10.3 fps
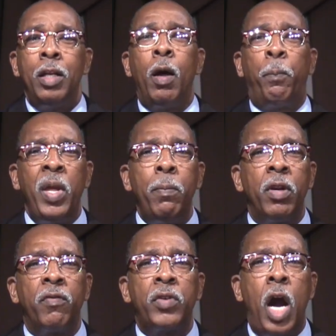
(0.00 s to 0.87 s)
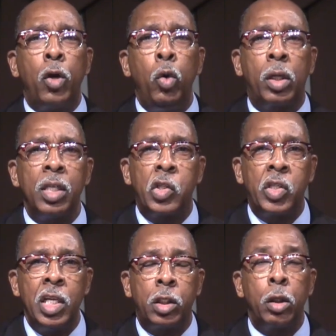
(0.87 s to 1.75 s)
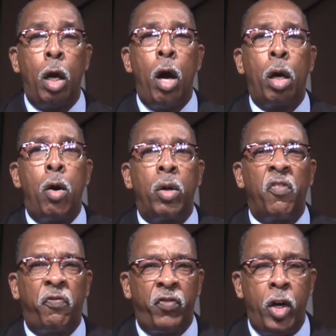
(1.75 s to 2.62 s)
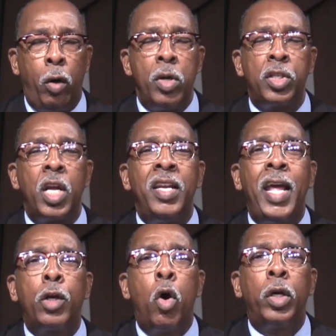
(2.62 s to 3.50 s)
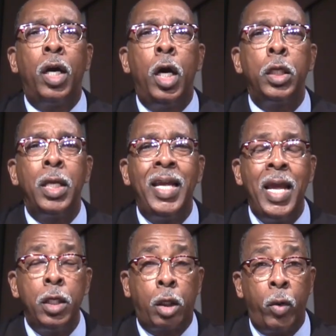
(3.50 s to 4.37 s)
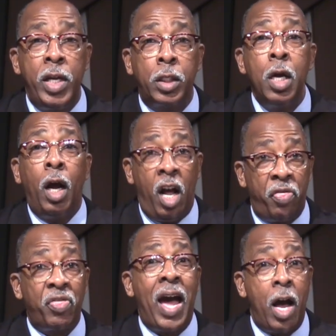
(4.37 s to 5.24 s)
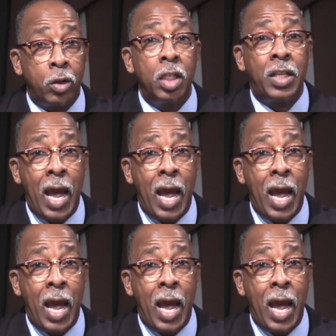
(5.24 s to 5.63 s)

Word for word: the people of God who are consistent are going to flourish and they're going to increase a thousand